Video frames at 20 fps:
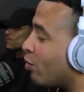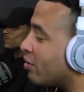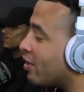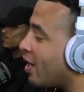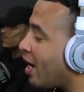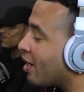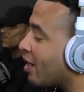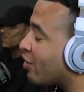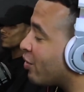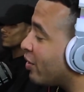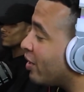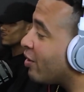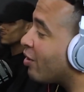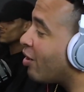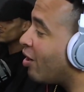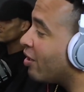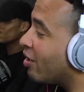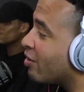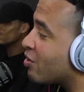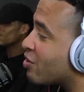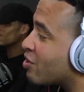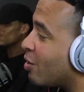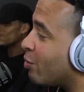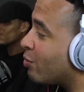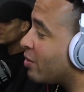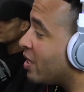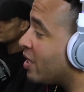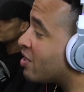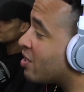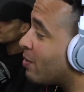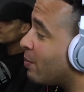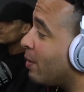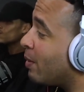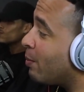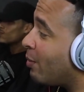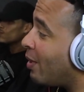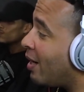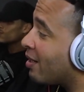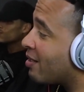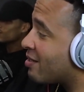oral doctor here on the show teaching
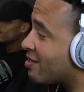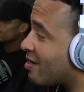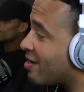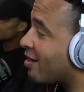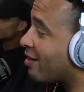people how to